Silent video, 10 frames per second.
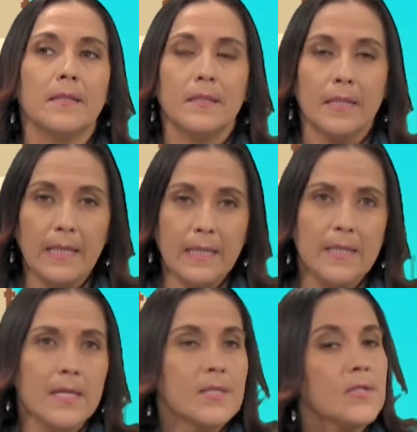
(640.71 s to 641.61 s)
Okay,
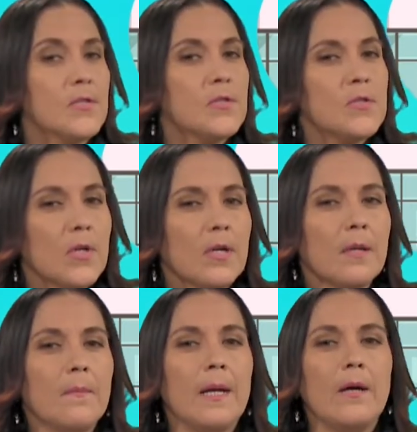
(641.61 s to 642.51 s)
so talk
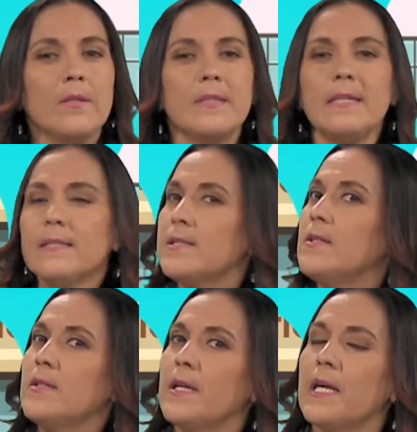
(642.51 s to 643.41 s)
about these
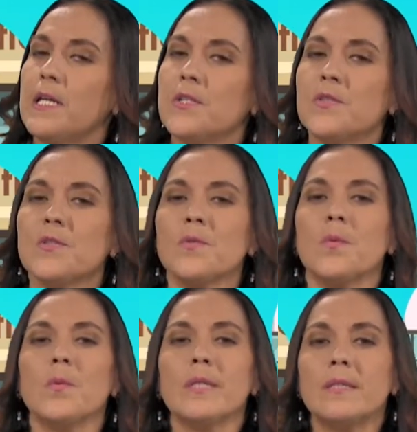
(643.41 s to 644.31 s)
locations
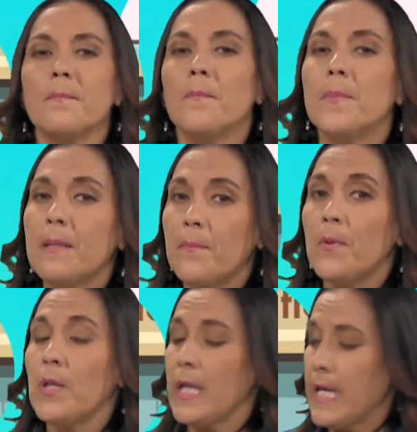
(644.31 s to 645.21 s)
with the
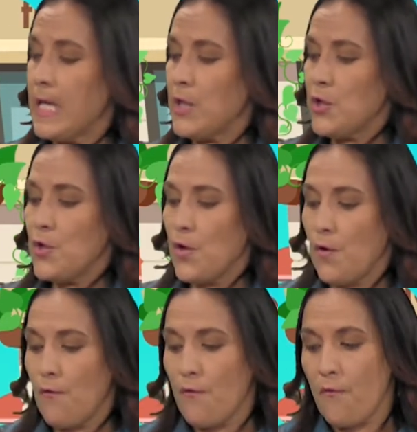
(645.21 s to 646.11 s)
people in
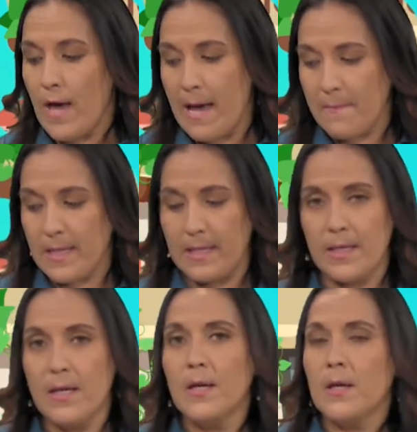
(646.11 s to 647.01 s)
your family.
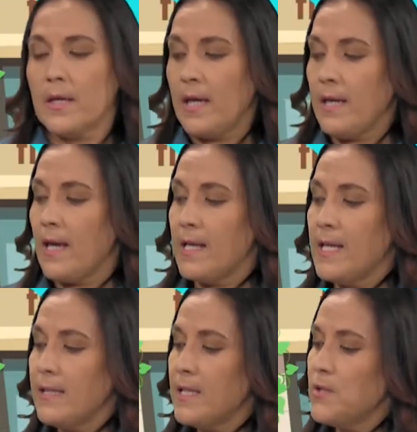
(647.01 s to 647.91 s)
Okay, I
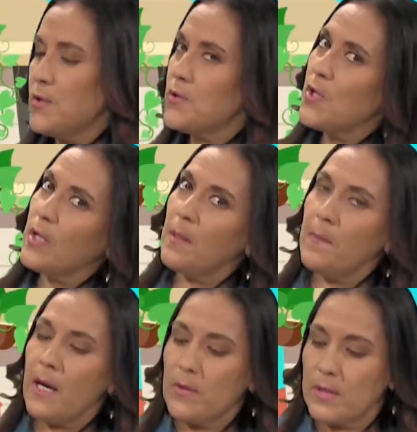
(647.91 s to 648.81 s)
need that you talk
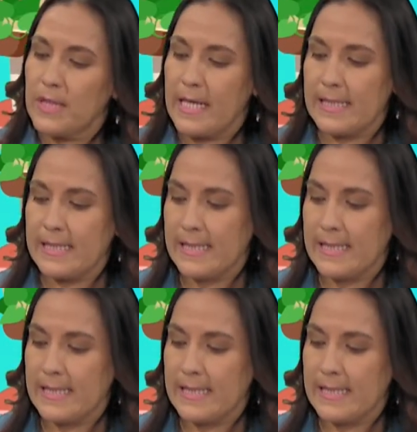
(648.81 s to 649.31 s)
about this.